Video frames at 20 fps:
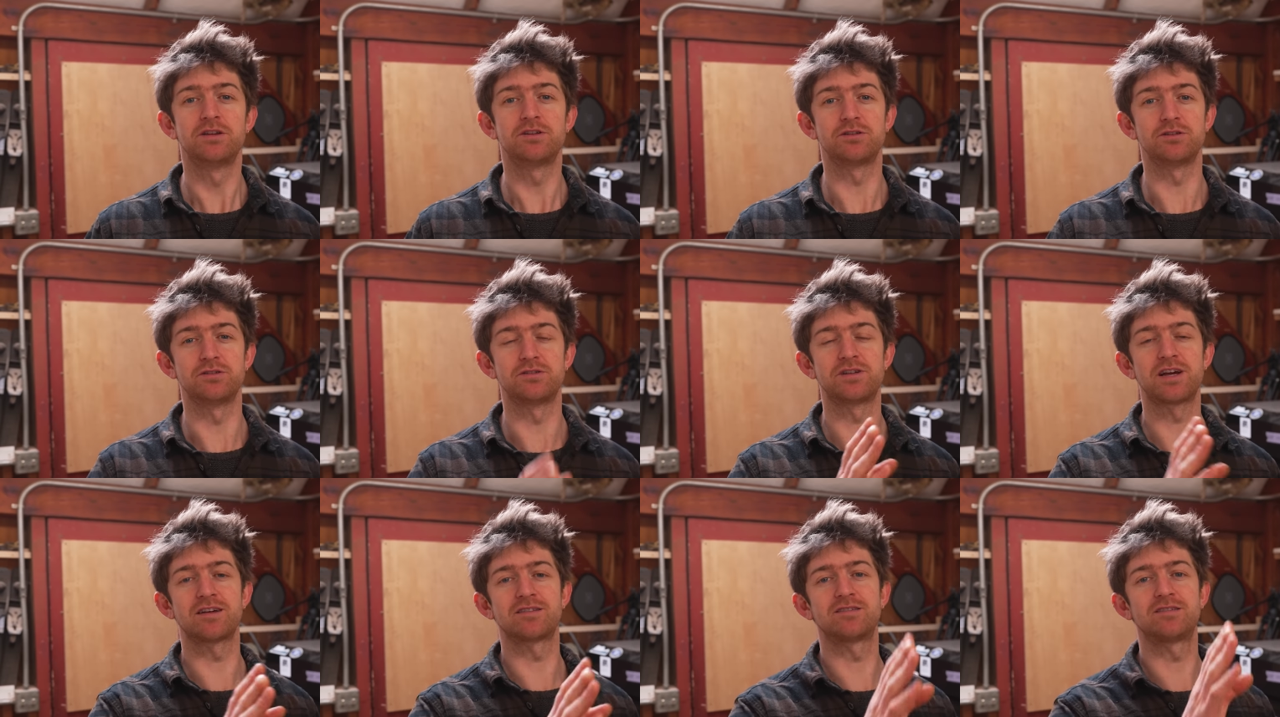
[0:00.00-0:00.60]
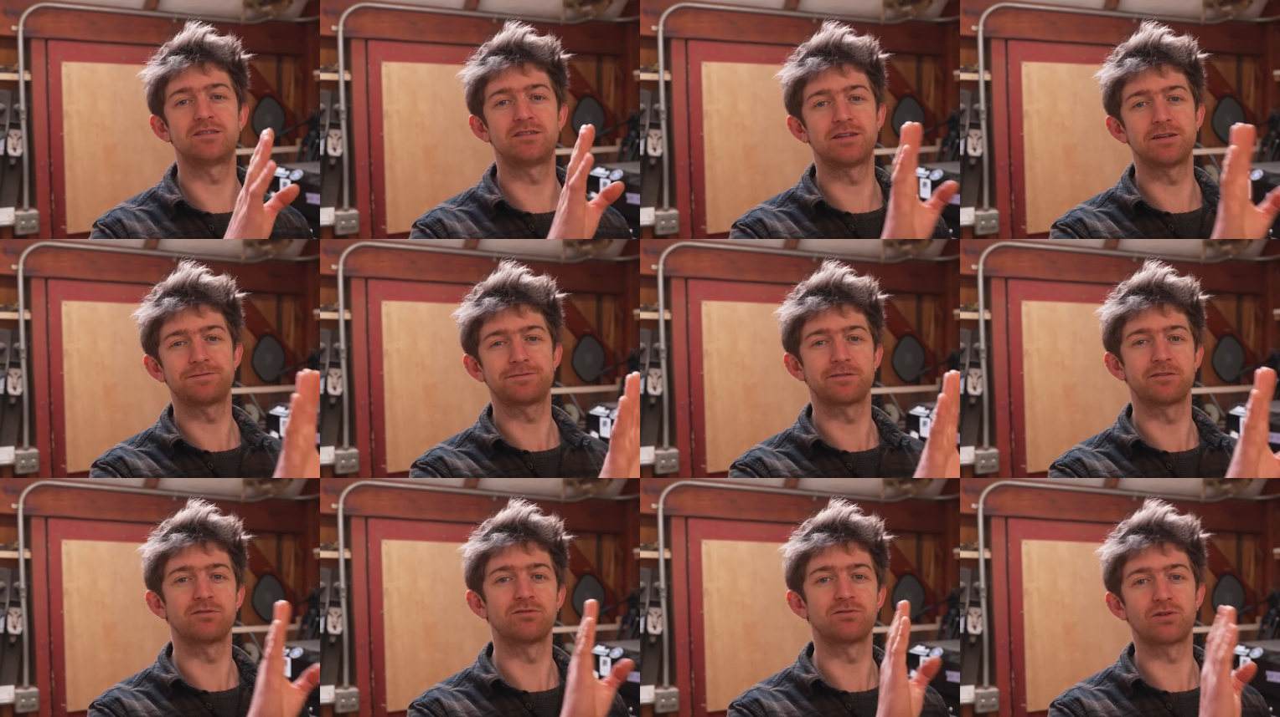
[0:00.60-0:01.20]
to test
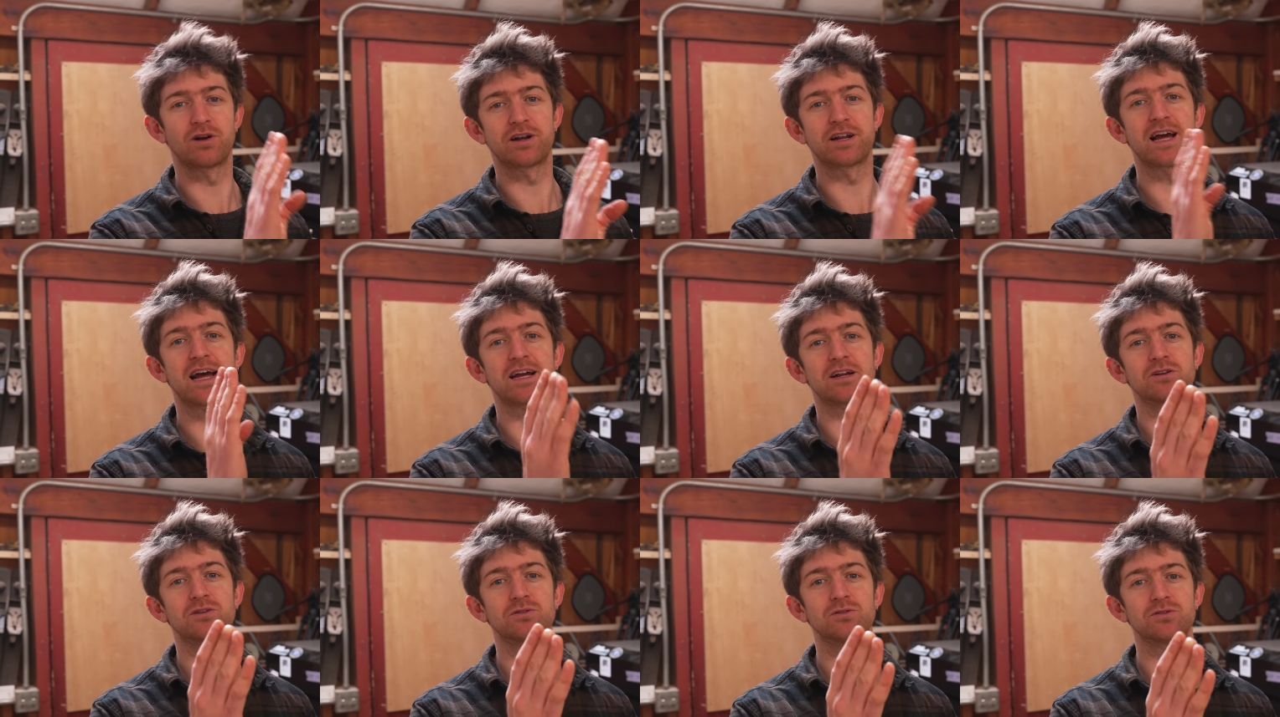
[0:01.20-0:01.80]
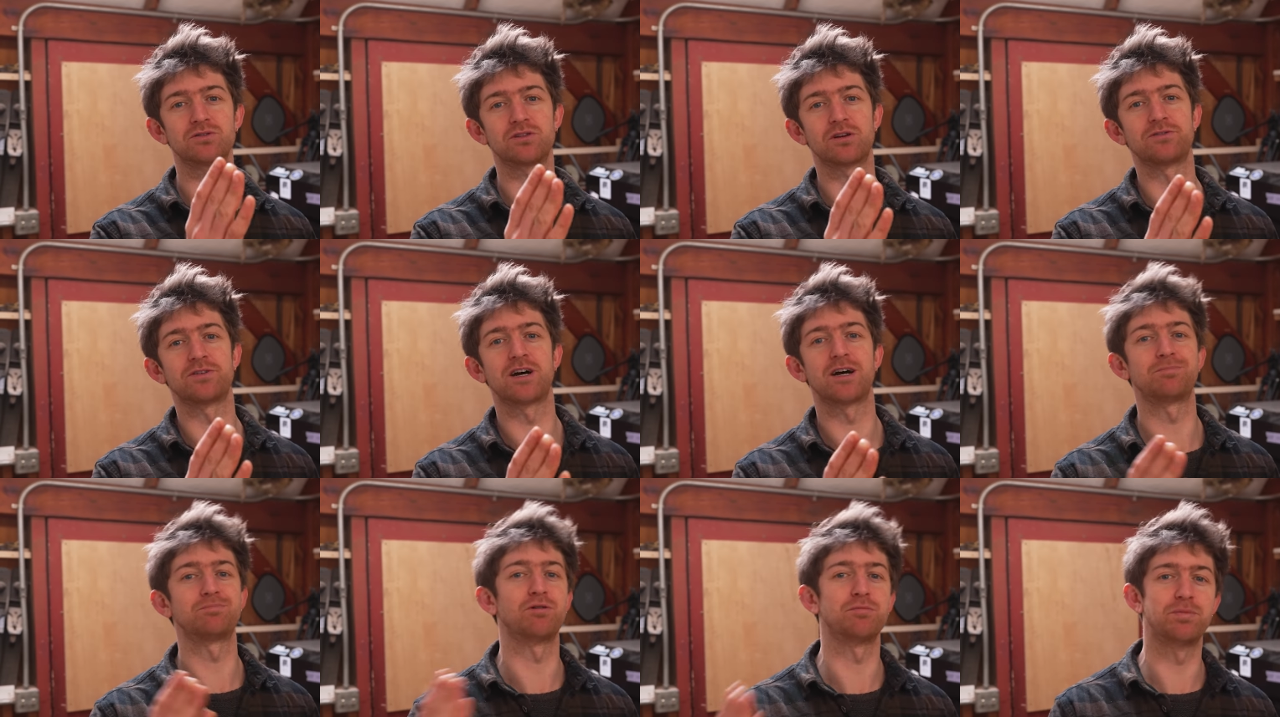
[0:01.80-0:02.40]
different rudder angles of
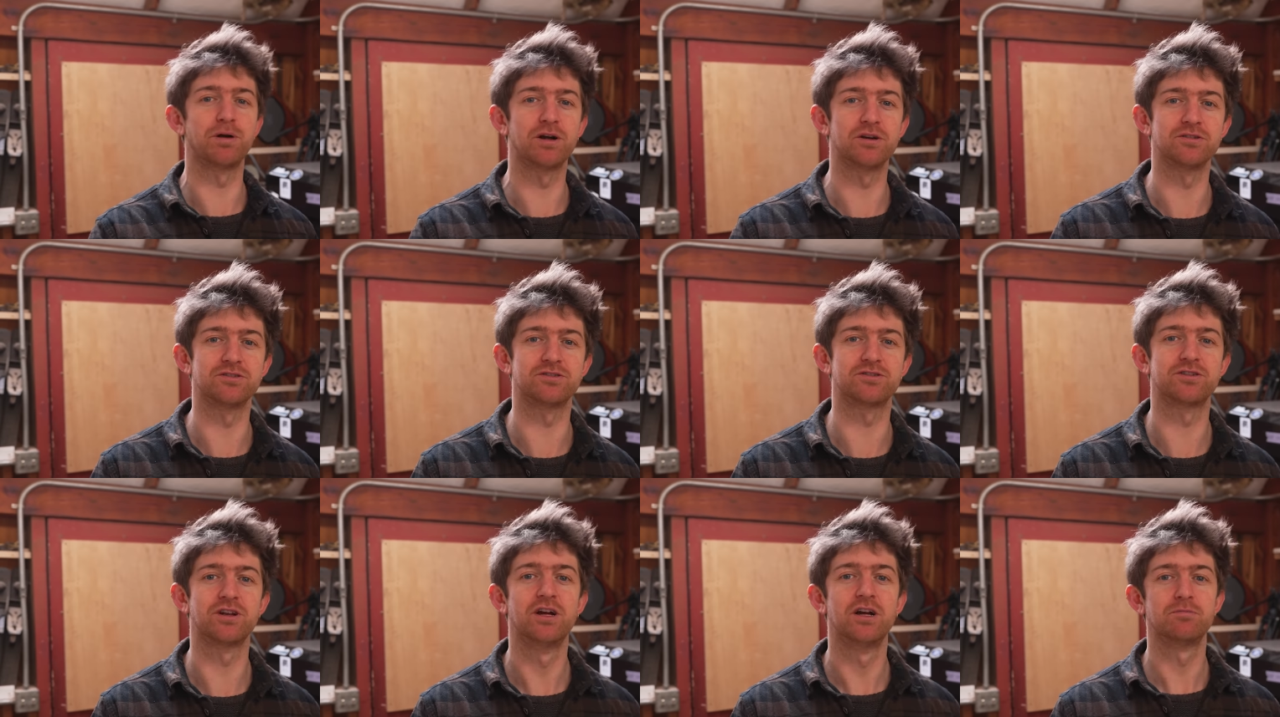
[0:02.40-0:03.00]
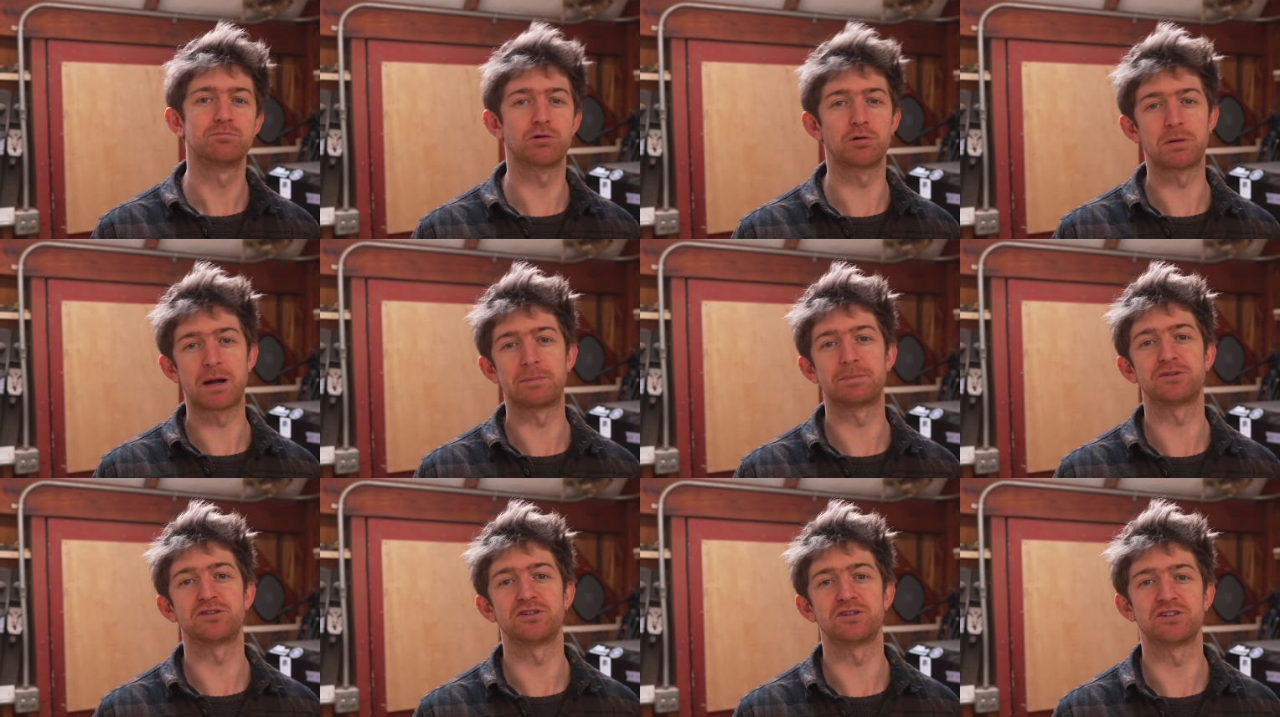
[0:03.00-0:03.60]
our proposed prop
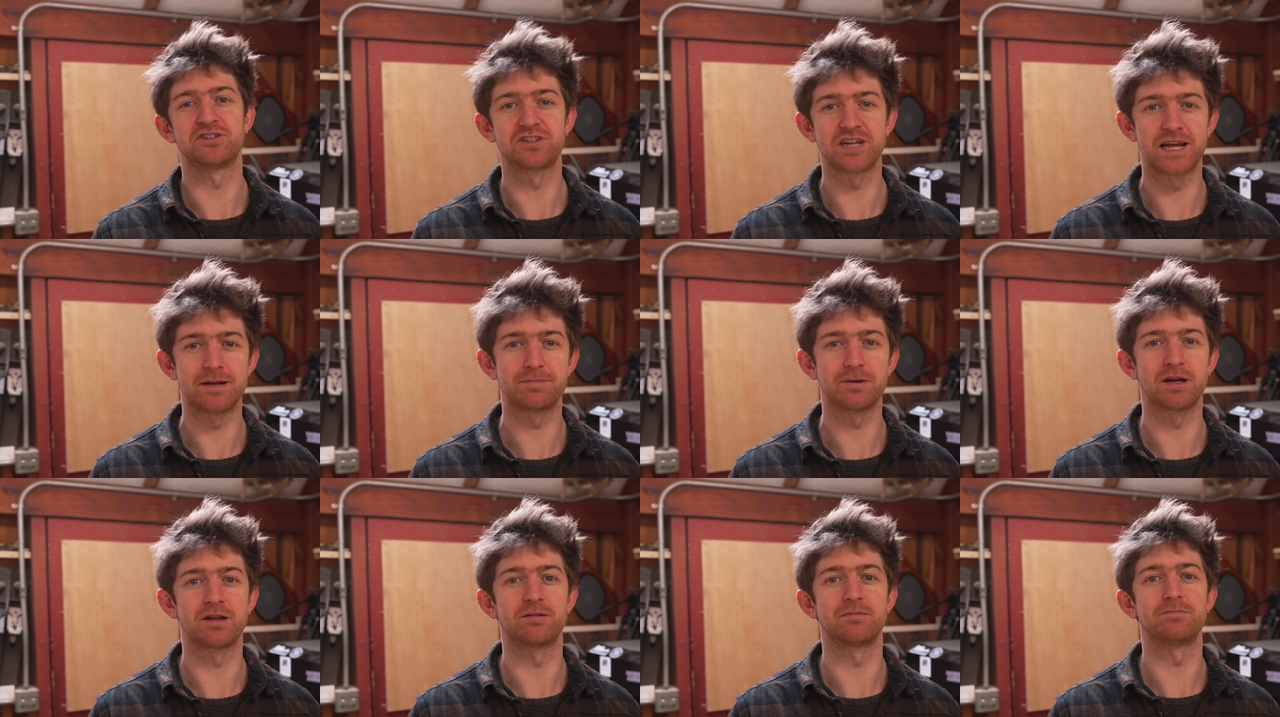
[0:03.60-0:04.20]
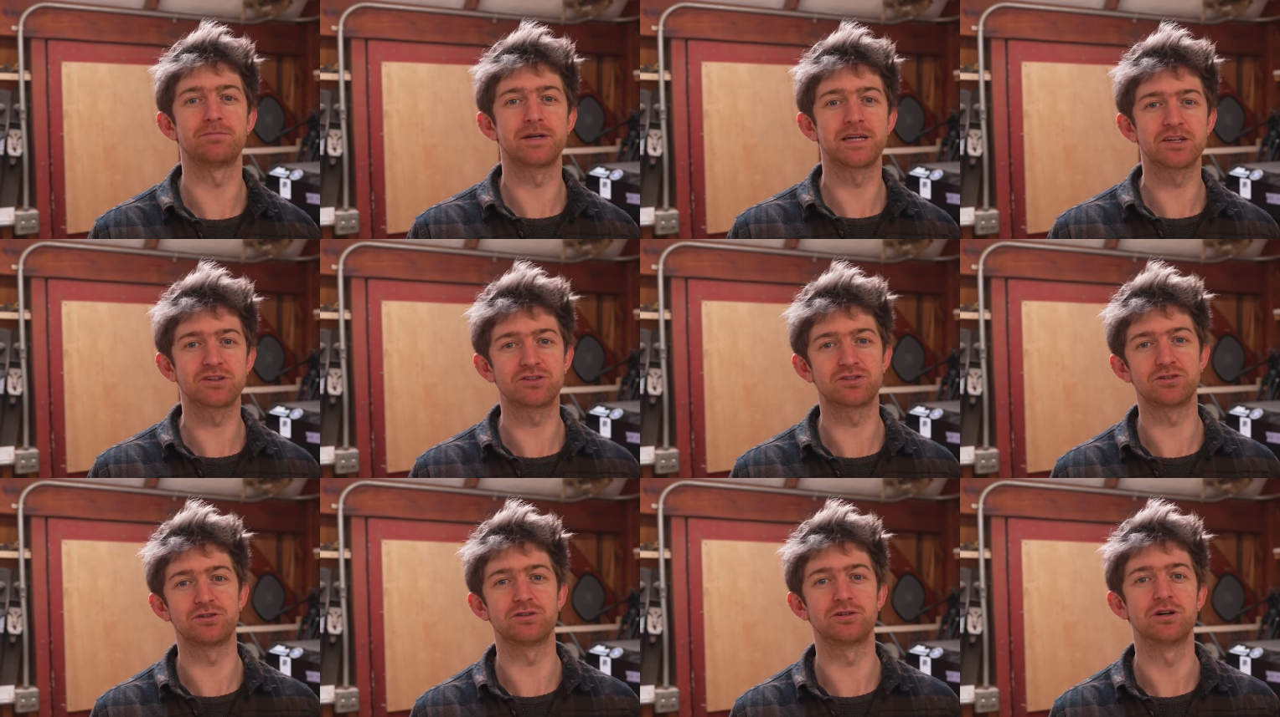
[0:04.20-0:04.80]
aperture shape and make
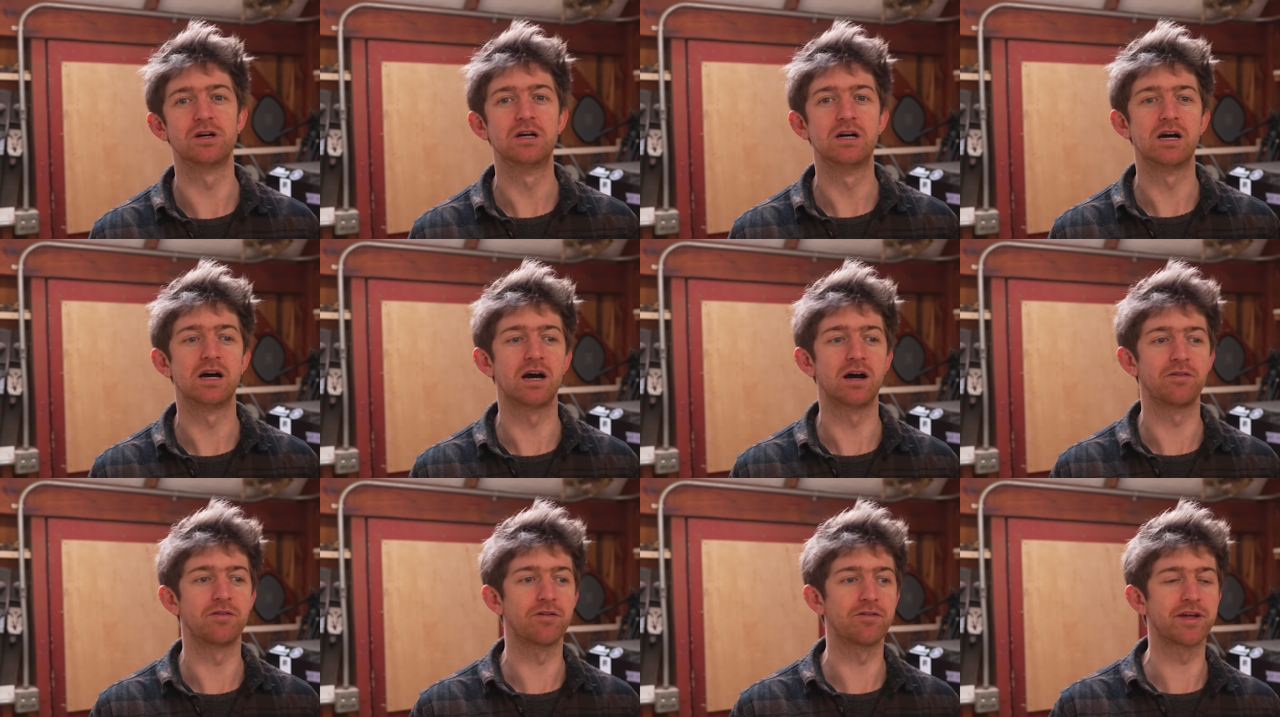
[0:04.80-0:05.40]
sure uh,